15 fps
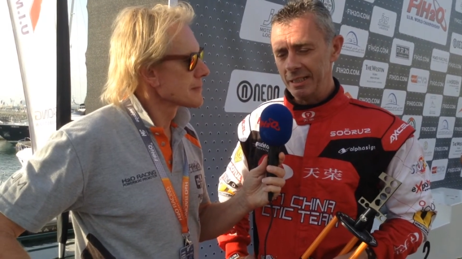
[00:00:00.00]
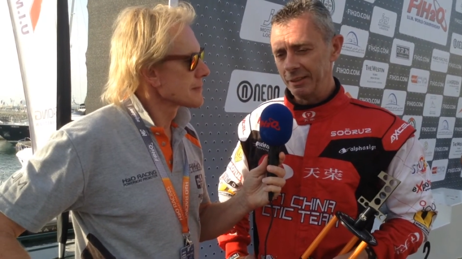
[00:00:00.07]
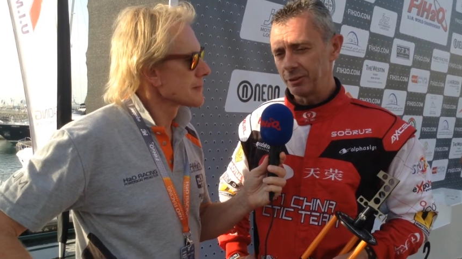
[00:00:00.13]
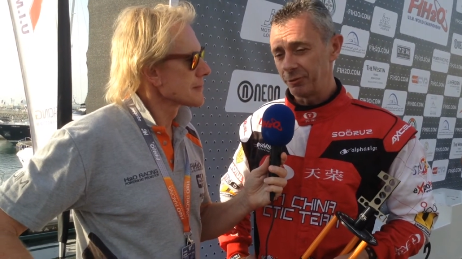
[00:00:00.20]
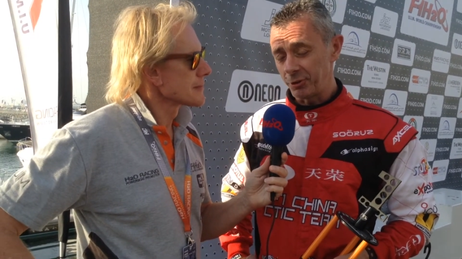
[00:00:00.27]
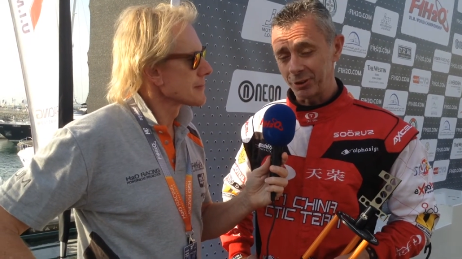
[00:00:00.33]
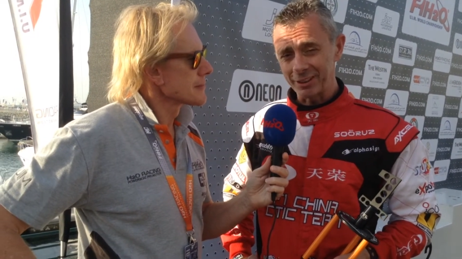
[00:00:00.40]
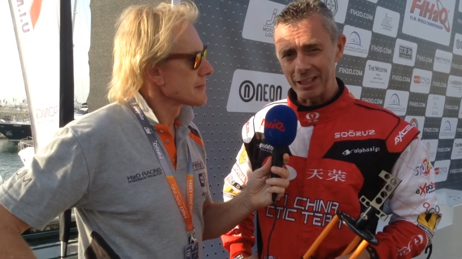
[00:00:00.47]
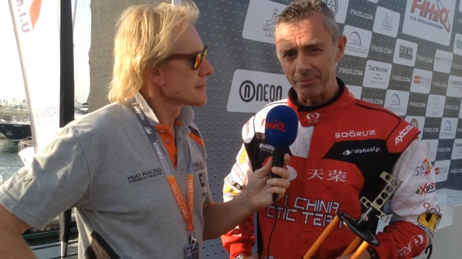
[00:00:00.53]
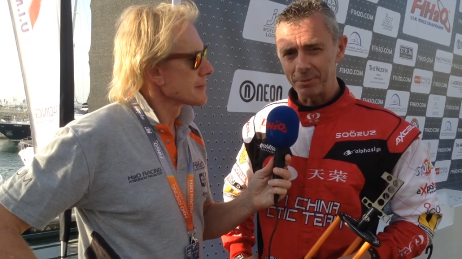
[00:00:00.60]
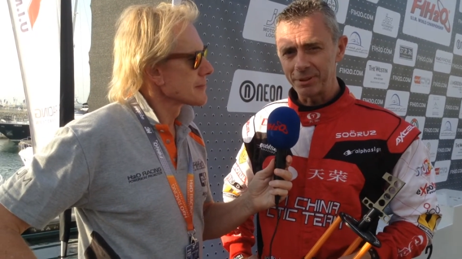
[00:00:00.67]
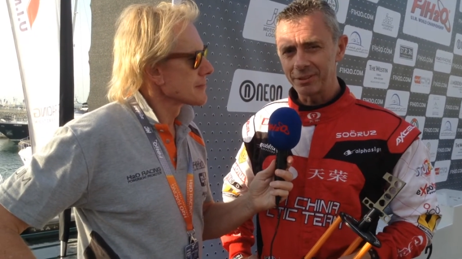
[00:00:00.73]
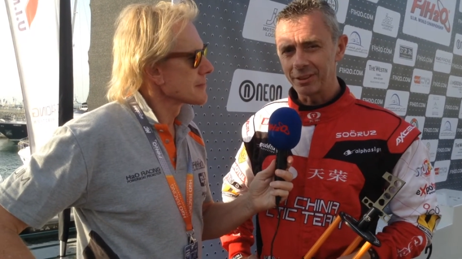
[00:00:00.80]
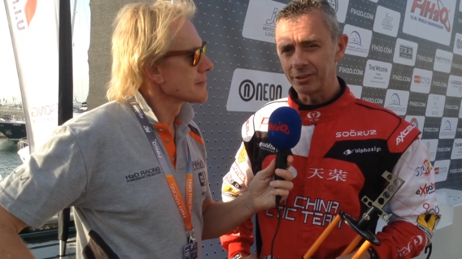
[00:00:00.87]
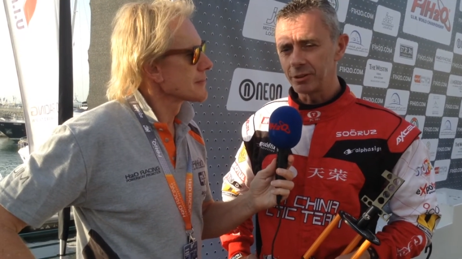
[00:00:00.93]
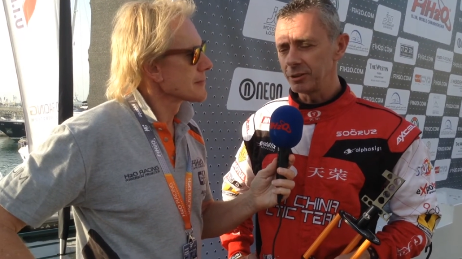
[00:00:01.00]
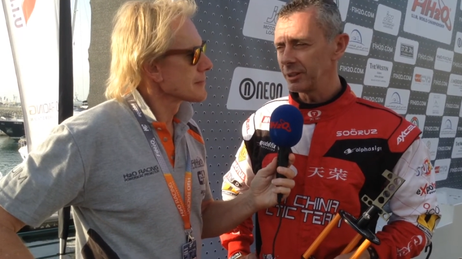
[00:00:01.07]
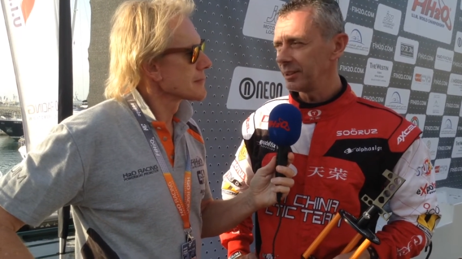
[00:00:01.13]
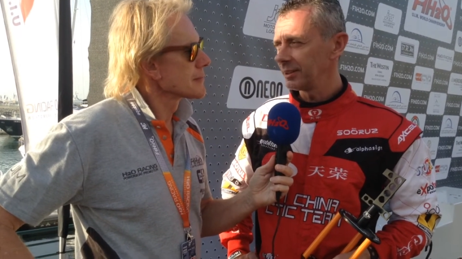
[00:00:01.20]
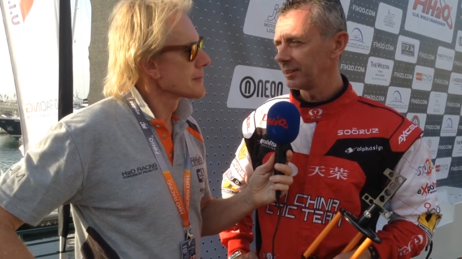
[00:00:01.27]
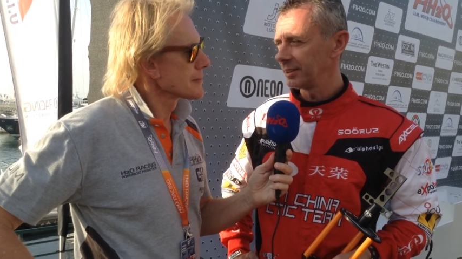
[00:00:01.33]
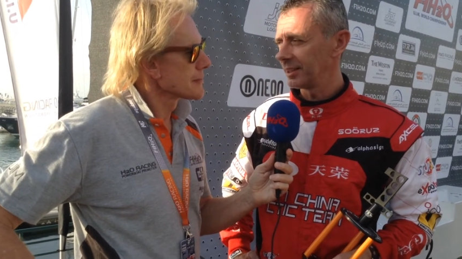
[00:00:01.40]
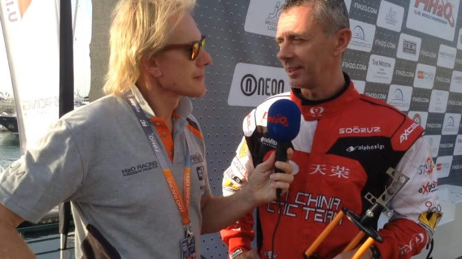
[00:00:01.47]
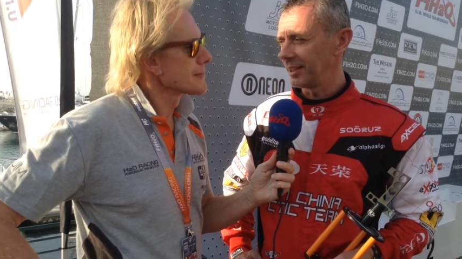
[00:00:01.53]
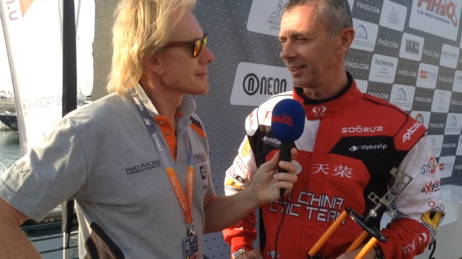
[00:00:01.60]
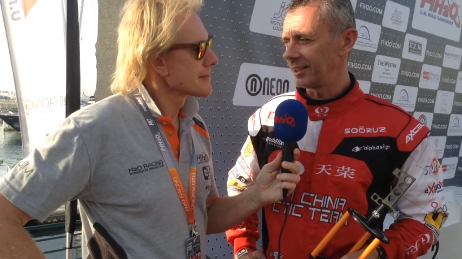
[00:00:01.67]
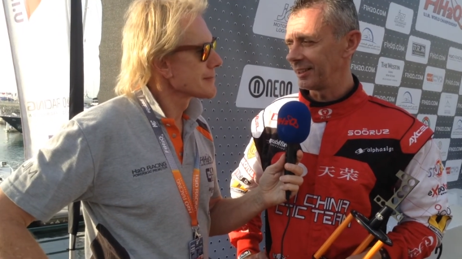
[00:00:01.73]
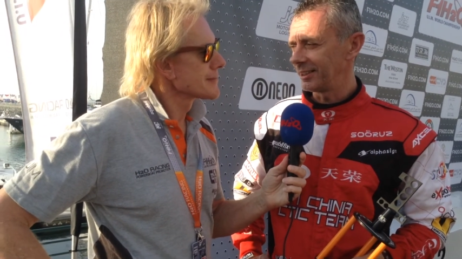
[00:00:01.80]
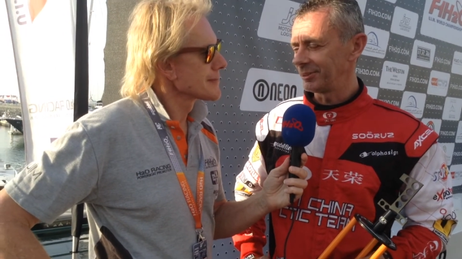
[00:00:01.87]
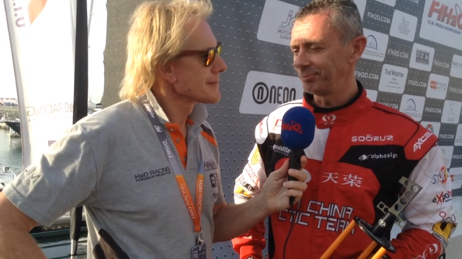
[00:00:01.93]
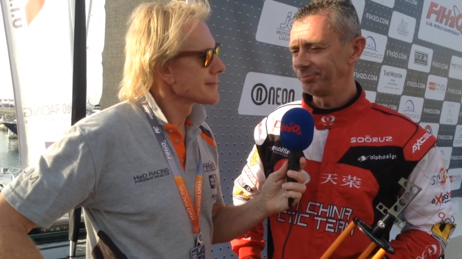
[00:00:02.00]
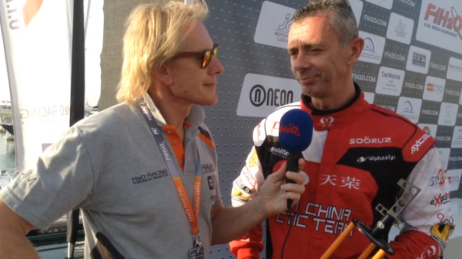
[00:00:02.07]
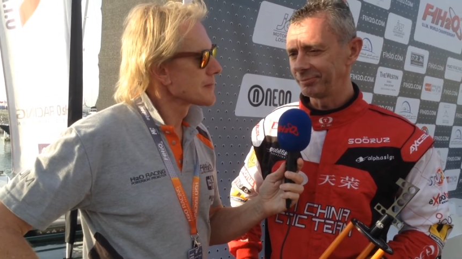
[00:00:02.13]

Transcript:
Speaker 1: The first lap is not good. Uh,